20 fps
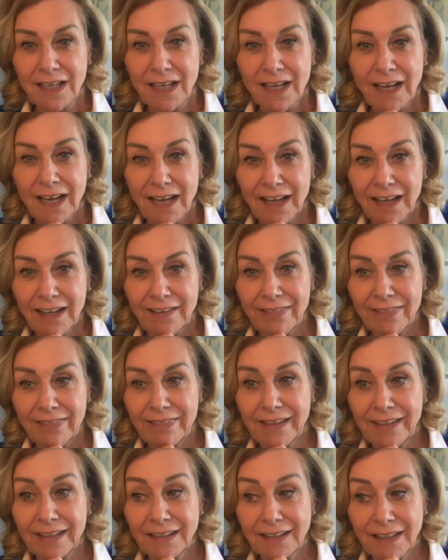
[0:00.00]
and
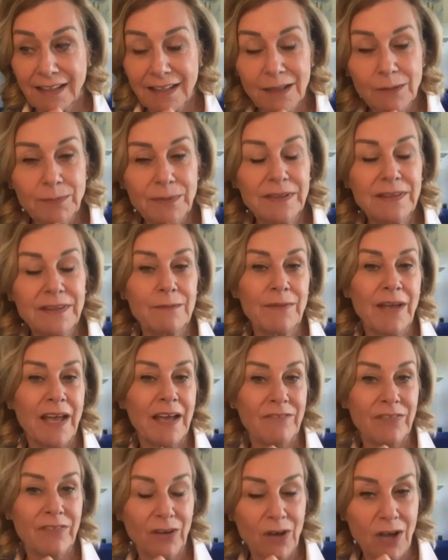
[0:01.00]
then helping them have
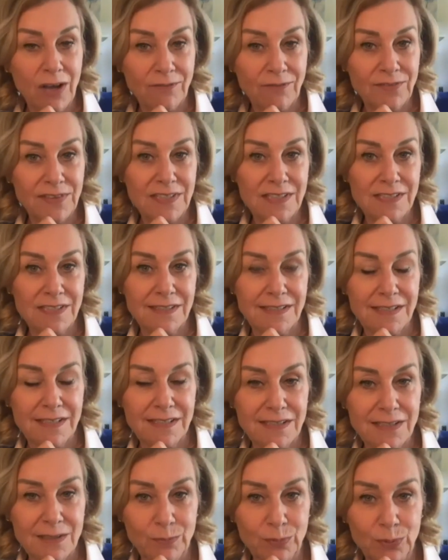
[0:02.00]
the confidence and
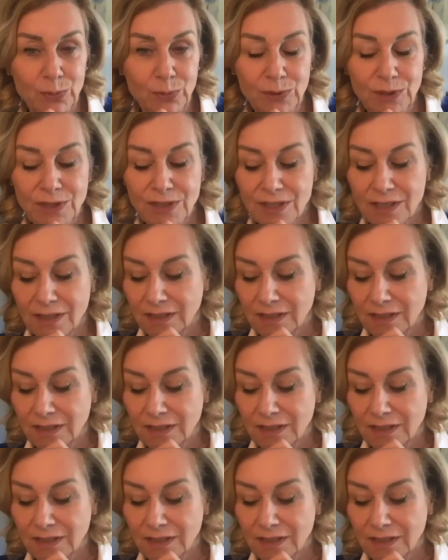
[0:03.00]
support